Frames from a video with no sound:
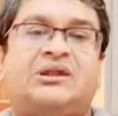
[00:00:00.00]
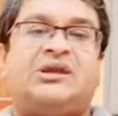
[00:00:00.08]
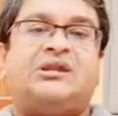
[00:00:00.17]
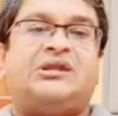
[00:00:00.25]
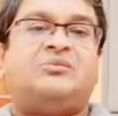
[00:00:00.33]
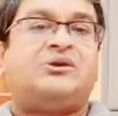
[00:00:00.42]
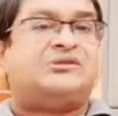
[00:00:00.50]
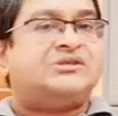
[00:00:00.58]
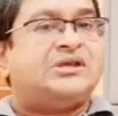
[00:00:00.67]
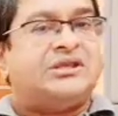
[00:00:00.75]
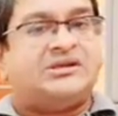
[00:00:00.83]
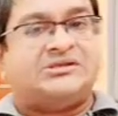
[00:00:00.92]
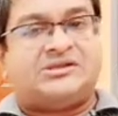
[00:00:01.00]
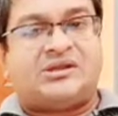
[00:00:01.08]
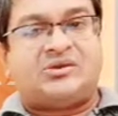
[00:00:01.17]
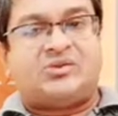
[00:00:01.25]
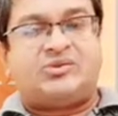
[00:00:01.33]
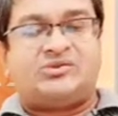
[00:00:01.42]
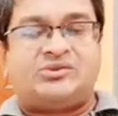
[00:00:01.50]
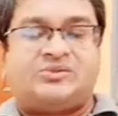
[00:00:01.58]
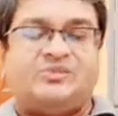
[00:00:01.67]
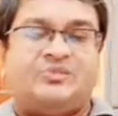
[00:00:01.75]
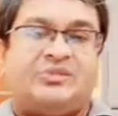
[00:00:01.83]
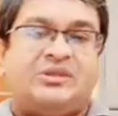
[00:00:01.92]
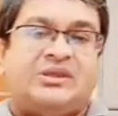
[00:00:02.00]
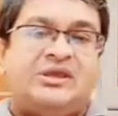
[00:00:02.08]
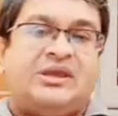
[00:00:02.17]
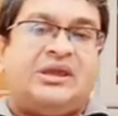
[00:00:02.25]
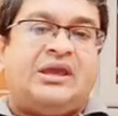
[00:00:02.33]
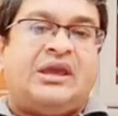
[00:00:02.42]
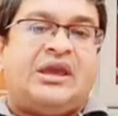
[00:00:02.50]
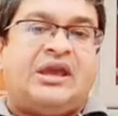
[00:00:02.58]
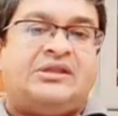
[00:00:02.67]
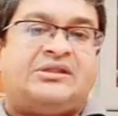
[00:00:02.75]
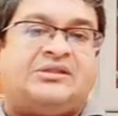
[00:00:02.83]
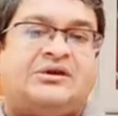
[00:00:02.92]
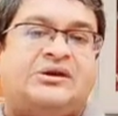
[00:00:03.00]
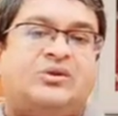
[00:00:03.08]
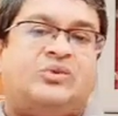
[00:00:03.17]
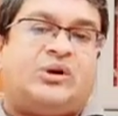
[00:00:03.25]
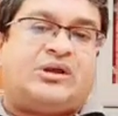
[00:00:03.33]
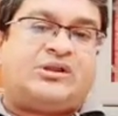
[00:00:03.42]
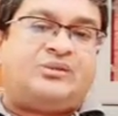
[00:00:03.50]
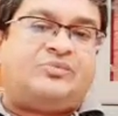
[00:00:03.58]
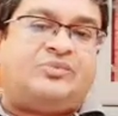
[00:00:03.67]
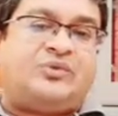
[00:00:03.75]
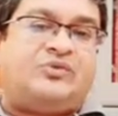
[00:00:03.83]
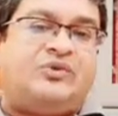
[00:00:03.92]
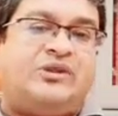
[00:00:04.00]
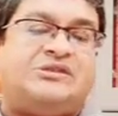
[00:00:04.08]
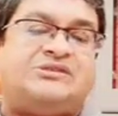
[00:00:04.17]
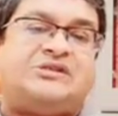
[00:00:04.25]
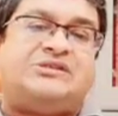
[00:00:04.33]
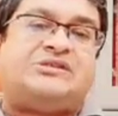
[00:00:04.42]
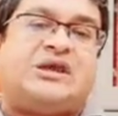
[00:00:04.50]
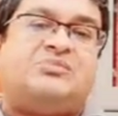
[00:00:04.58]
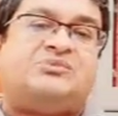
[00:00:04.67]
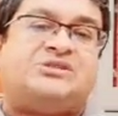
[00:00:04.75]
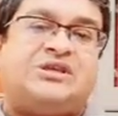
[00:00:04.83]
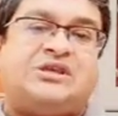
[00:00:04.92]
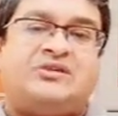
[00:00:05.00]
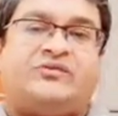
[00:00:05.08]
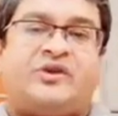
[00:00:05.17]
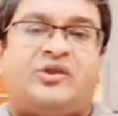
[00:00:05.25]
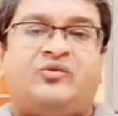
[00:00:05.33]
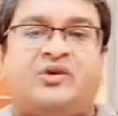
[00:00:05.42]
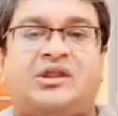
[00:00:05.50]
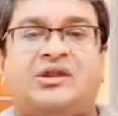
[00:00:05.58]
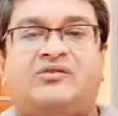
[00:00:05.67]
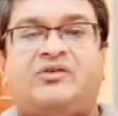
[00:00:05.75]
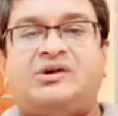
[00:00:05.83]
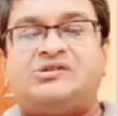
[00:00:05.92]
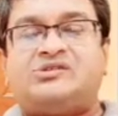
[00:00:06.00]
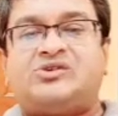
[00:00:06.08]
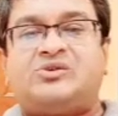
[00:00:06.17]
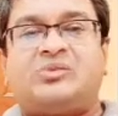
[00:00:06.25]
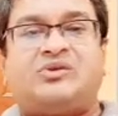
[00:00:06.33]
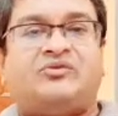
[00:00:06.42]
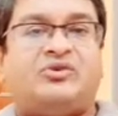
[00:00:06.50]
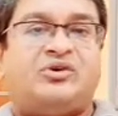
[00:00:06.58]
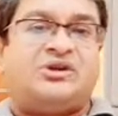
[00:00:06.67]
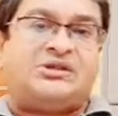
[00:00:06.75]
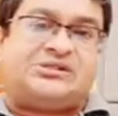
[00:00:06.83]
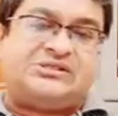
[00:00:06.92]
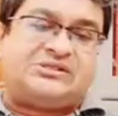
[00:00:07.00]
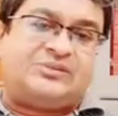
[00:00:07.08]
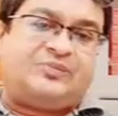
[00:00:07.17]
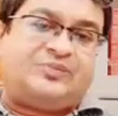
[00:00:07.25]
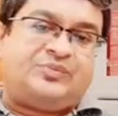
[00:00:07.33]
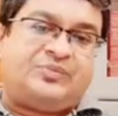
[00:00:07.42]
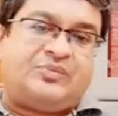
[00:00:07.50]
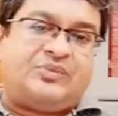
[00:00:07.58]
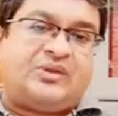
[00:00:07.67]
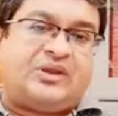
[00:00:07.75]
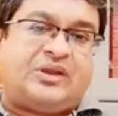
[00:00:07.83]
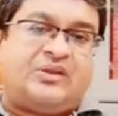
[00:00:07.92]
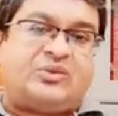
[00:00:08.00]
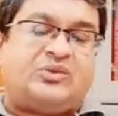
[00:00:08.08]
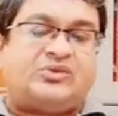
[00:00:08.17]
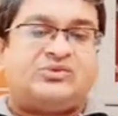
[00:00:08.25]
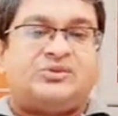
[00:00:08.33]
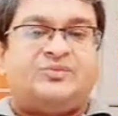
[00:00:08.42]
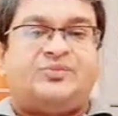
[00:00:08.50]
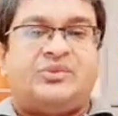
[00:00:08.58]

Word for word: collecting my sailors, unquote. And the third one, where he says, I'm safe and well advanced on my voyage. Unquote.